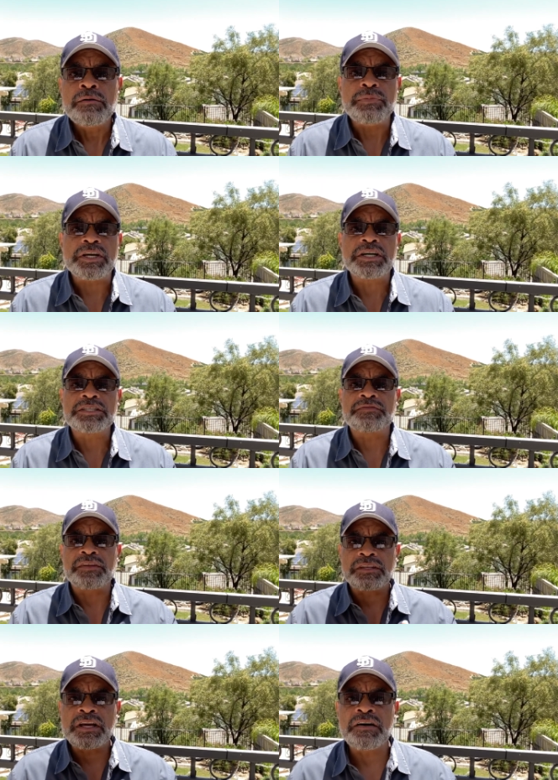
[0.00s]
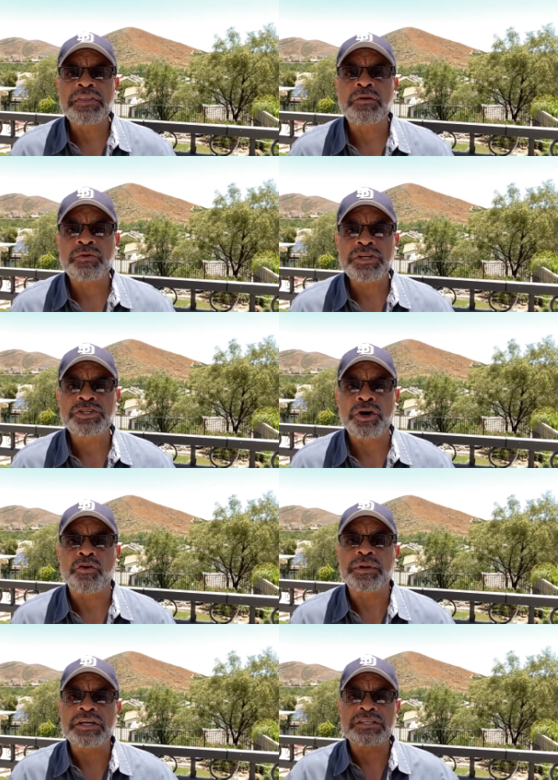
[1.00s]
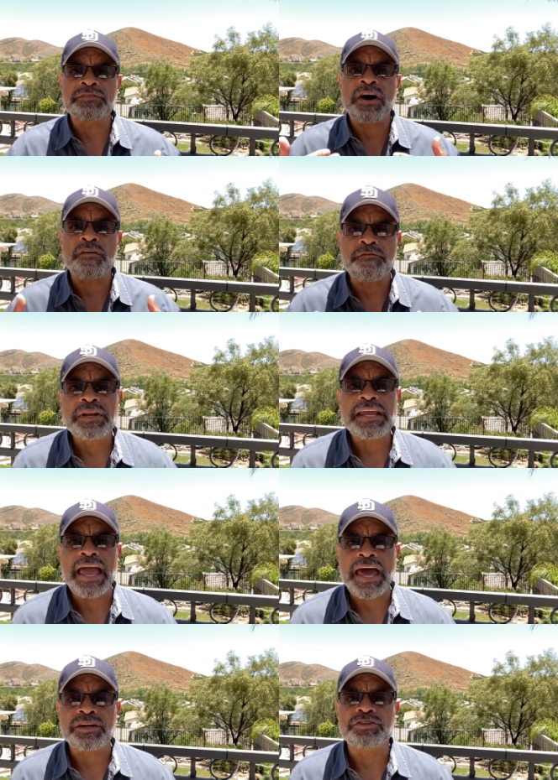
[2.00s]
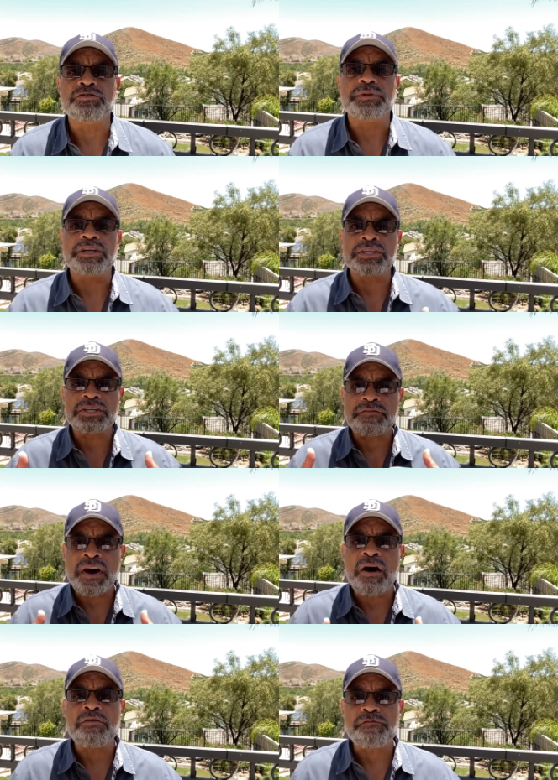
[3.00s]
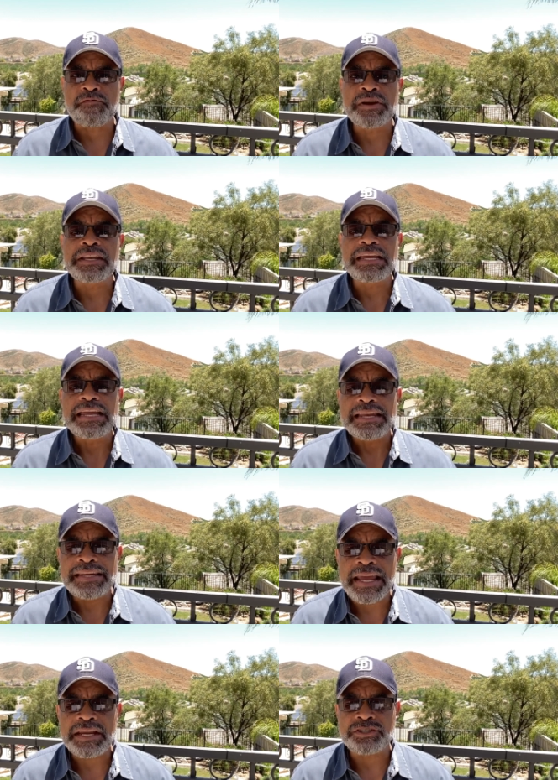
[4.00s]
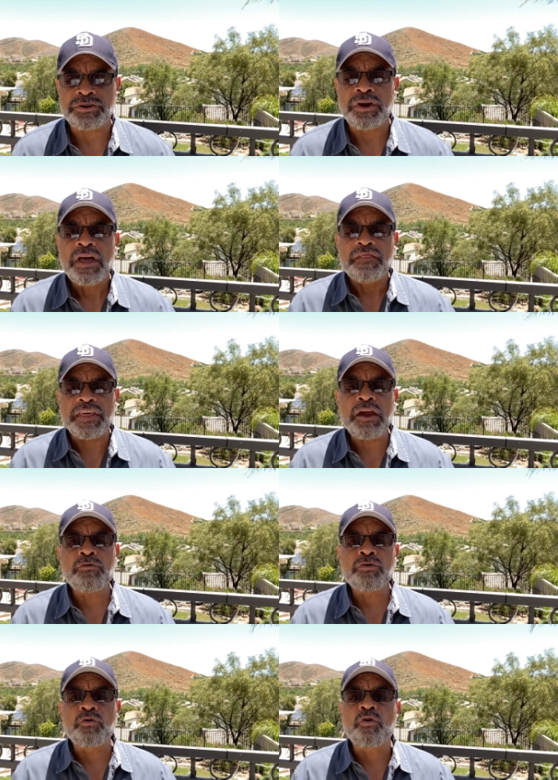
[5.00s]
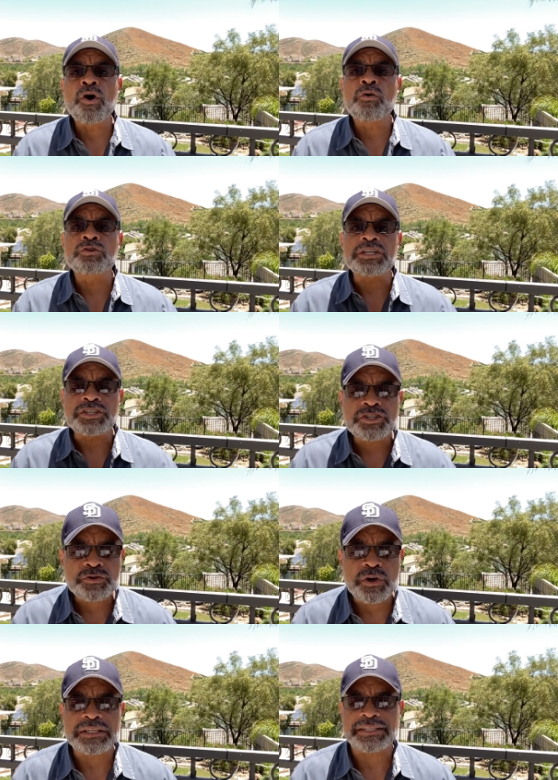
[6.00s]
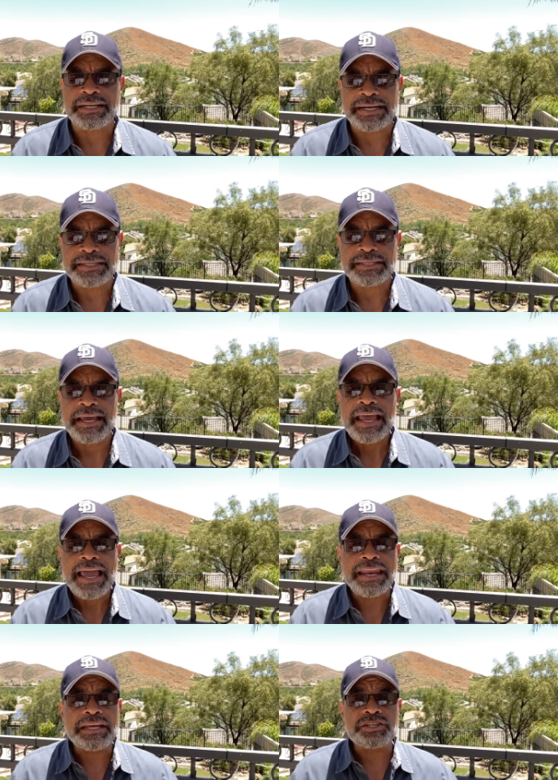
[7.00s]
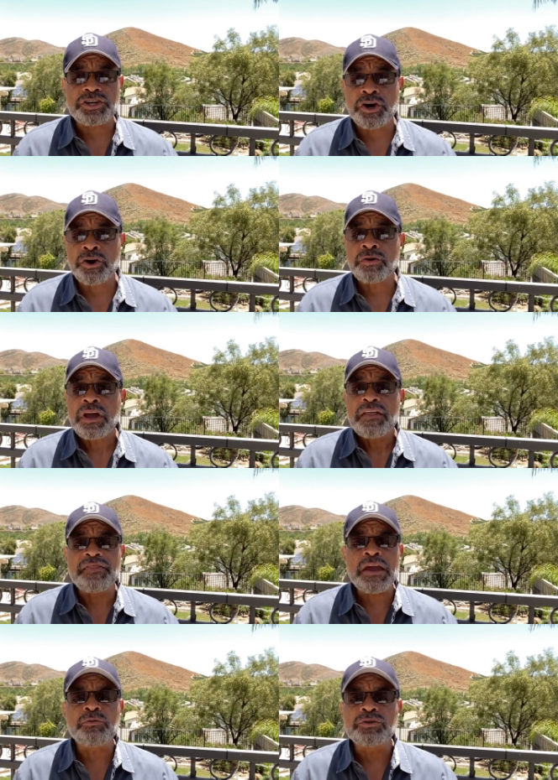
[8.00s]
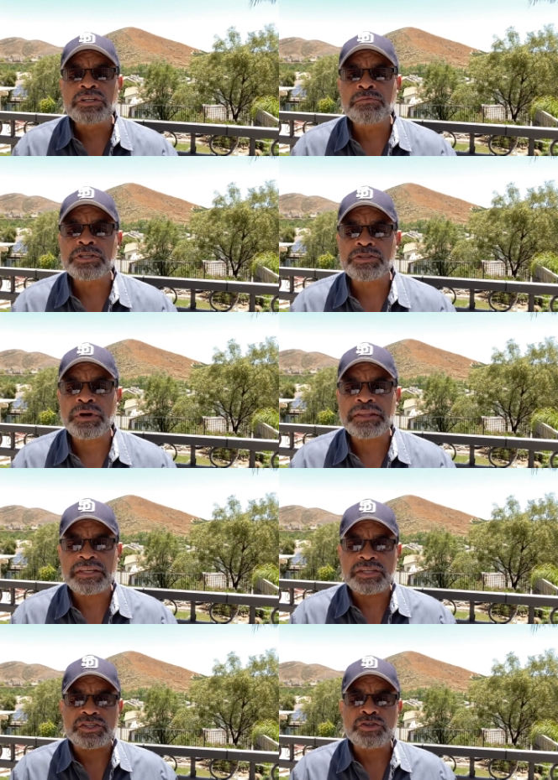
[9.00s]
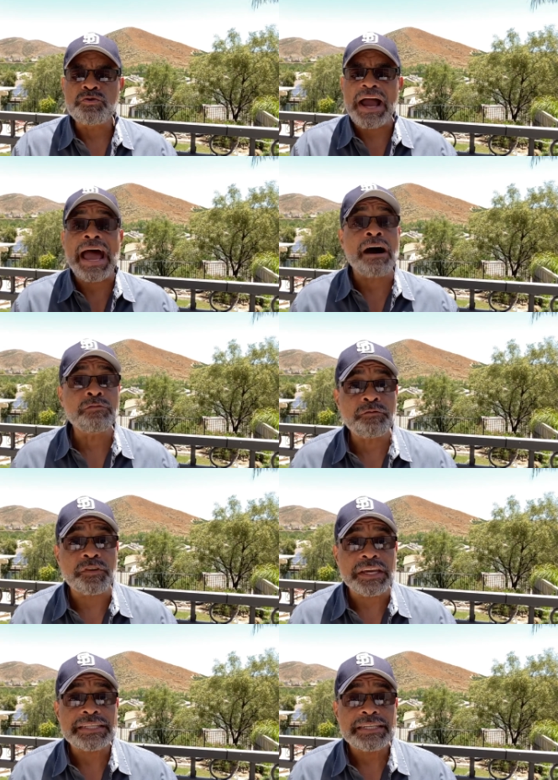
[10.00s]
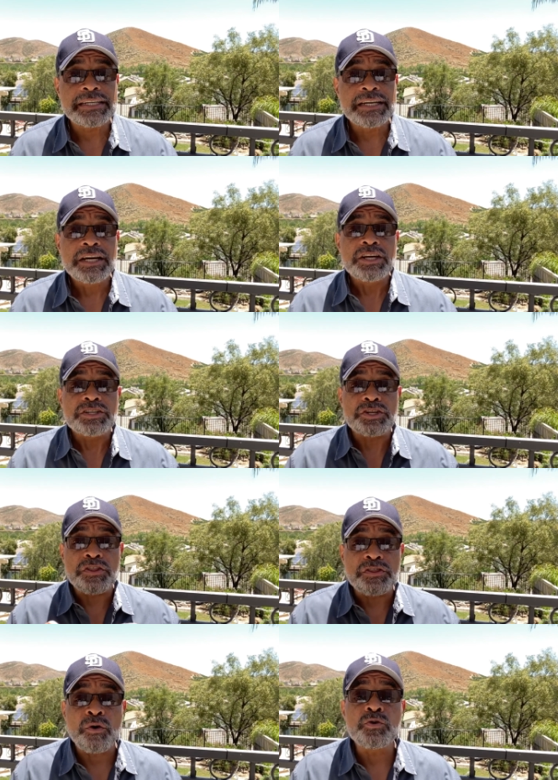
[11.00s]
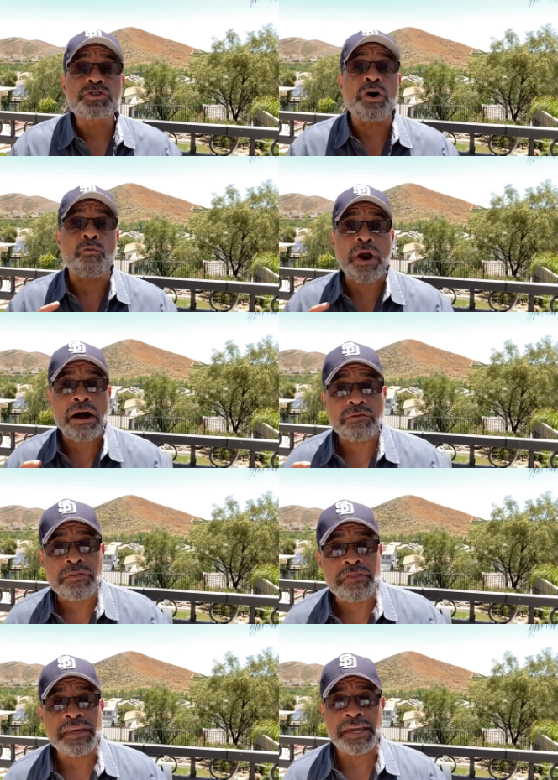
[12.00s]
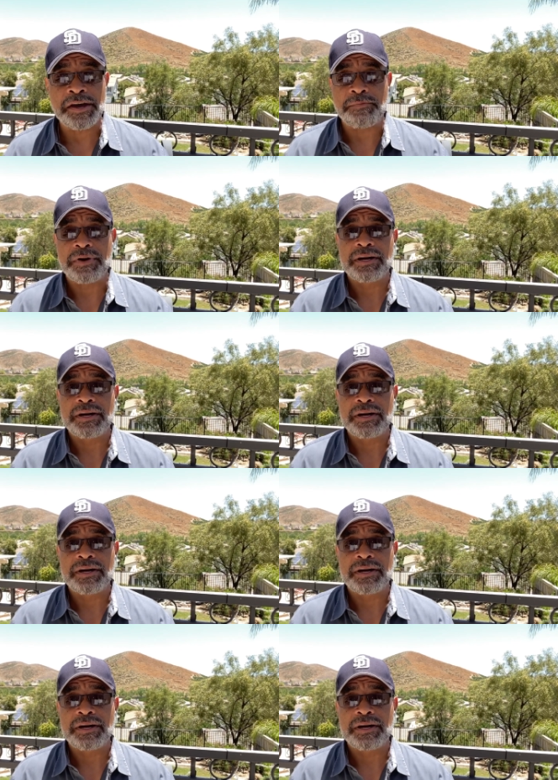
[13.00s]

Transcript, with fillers: because of the love that we show, because of our friendly attitude, because of our friendly nature, they will grow to trust us. And in turn, they will demonstrate this new outfit to those around them.